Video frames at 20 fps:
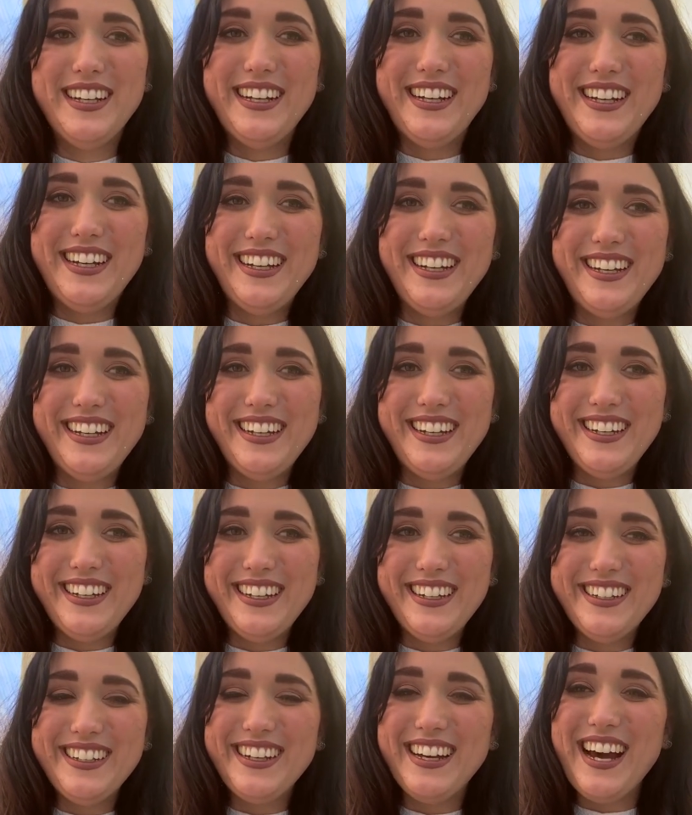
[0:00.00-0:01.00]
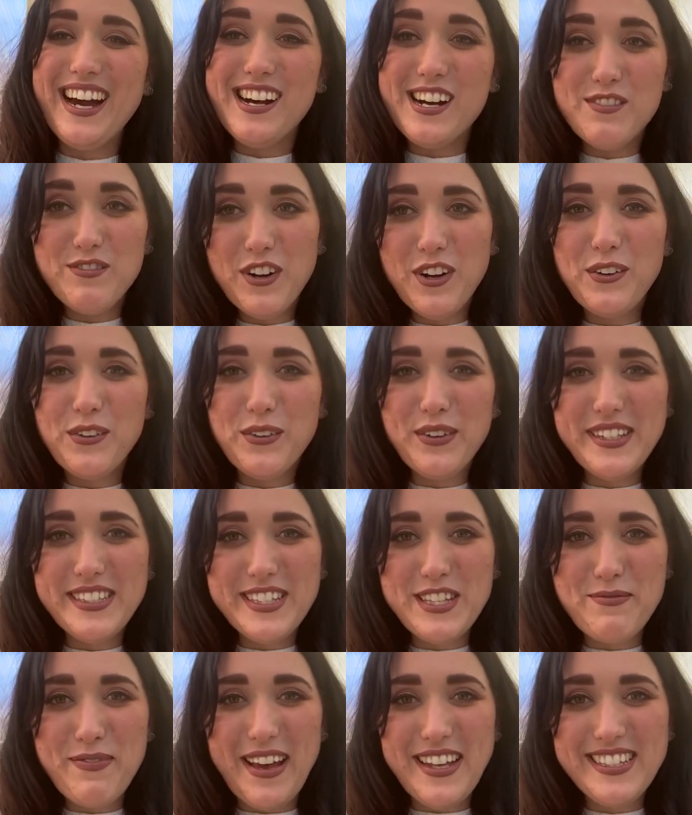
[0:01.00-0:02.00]
I'm not always
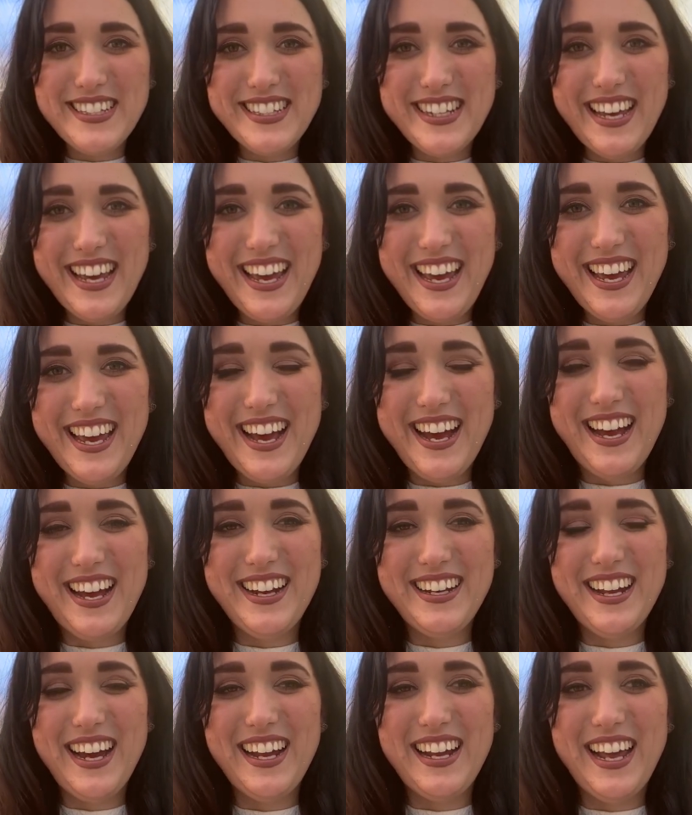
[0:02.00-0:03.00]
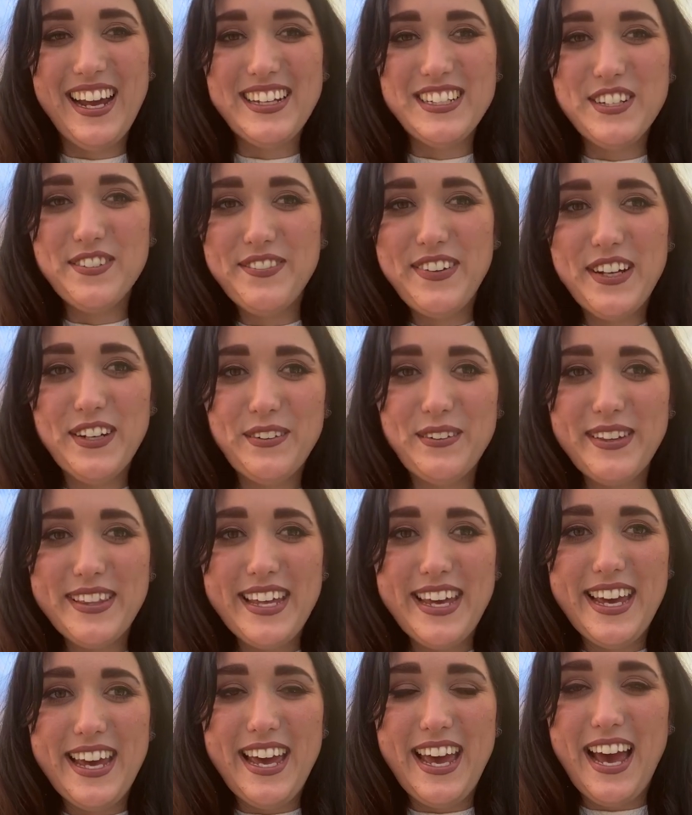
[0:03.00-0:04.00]
the best at it, and I like to fiddle with
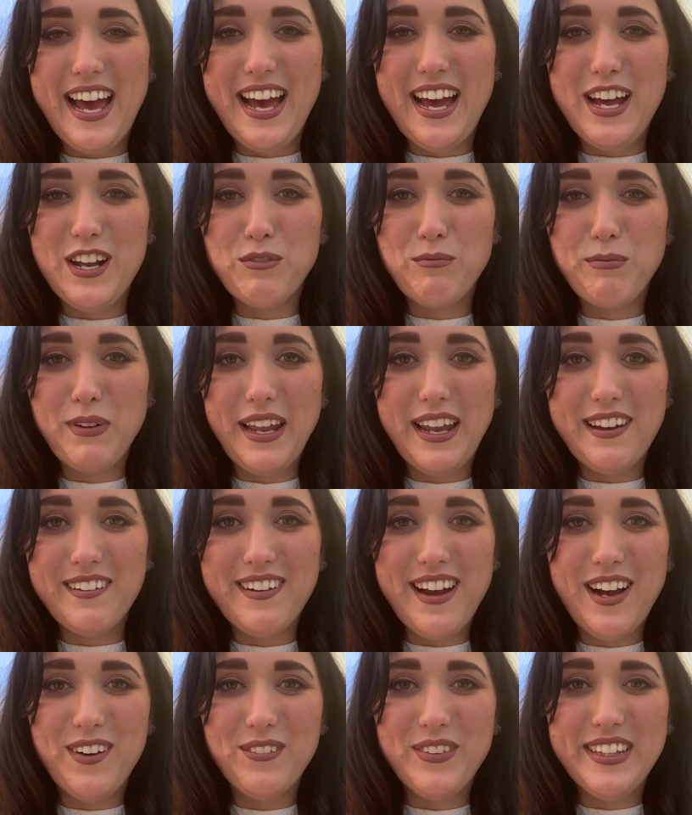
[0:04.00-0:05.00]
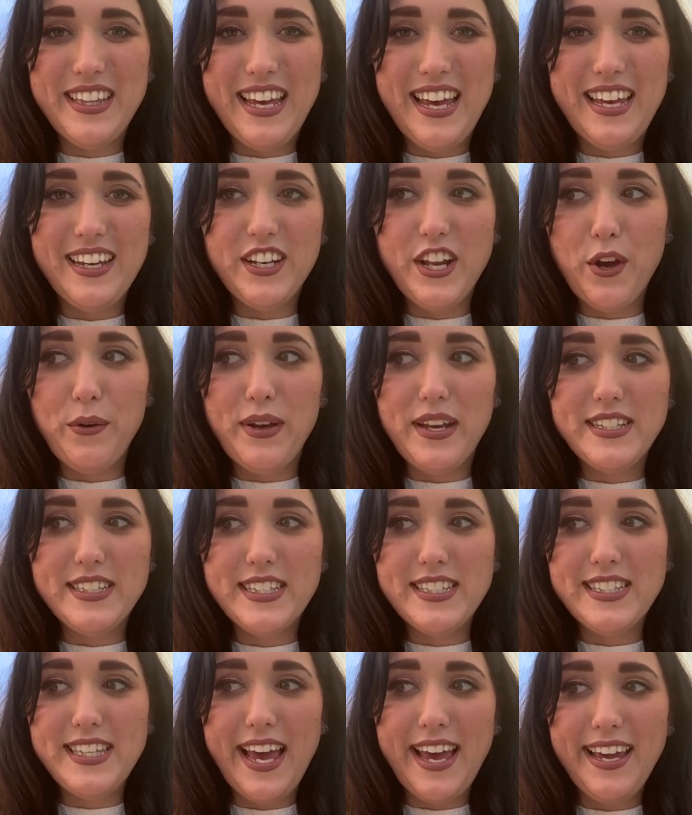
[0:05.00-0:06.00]
it and play around with it. You know, is
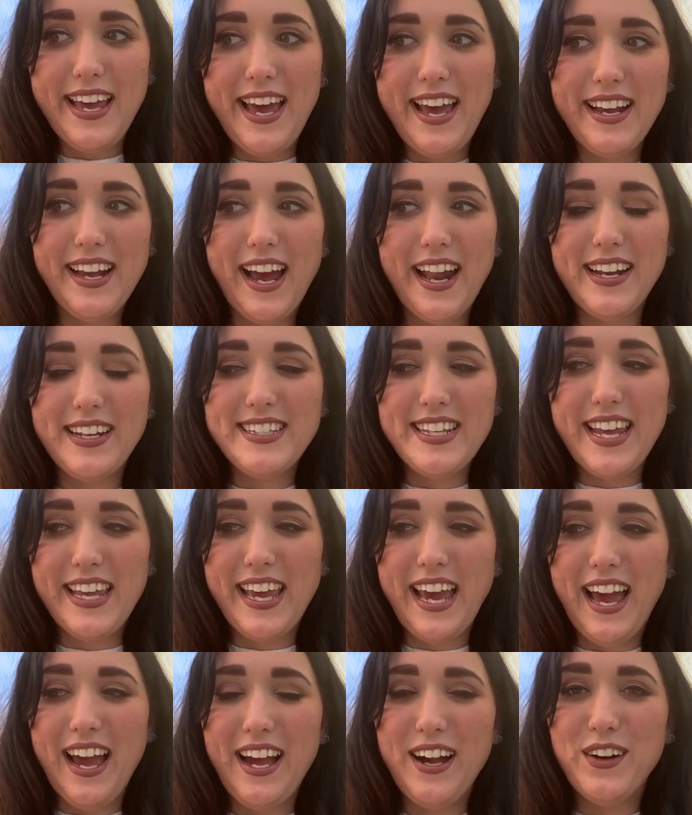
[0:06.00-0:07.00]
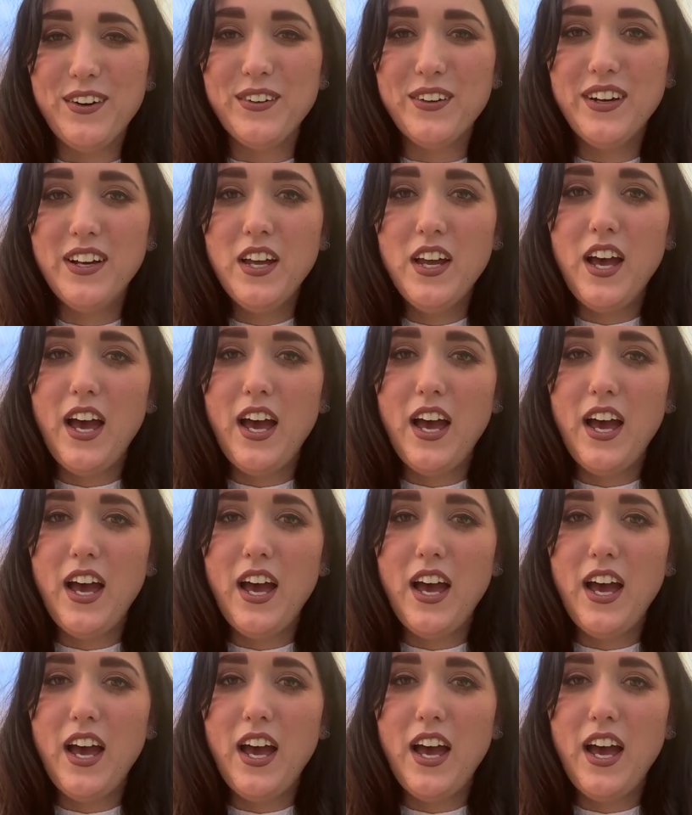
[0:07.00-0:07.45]
it set yet? Can I take it out?